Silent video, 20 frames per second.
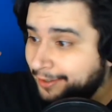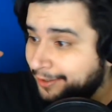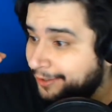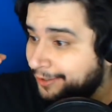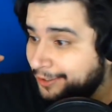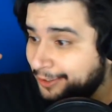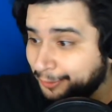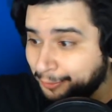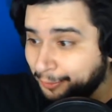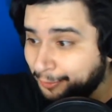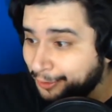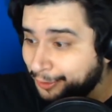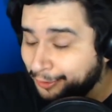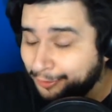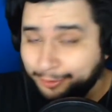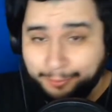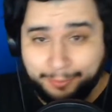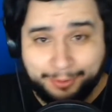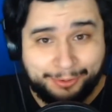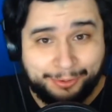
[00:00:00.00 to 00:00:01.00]
you're the
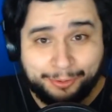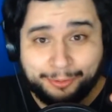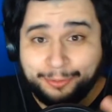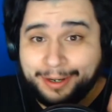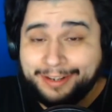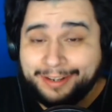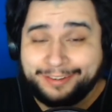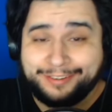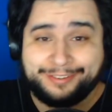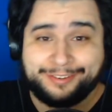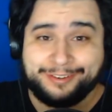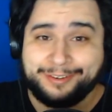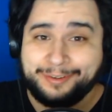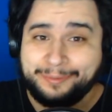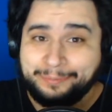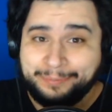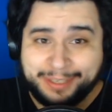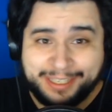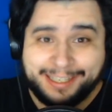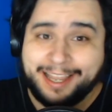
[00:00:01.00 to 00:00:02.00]
one who raised her to
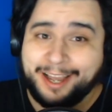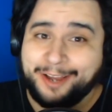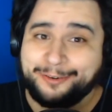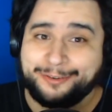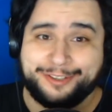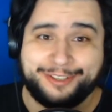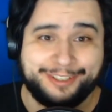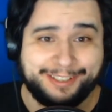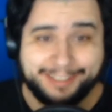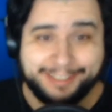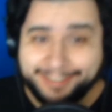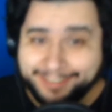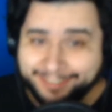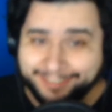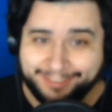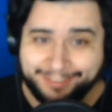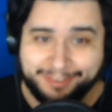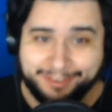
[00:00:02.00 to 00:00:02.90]
be how she is,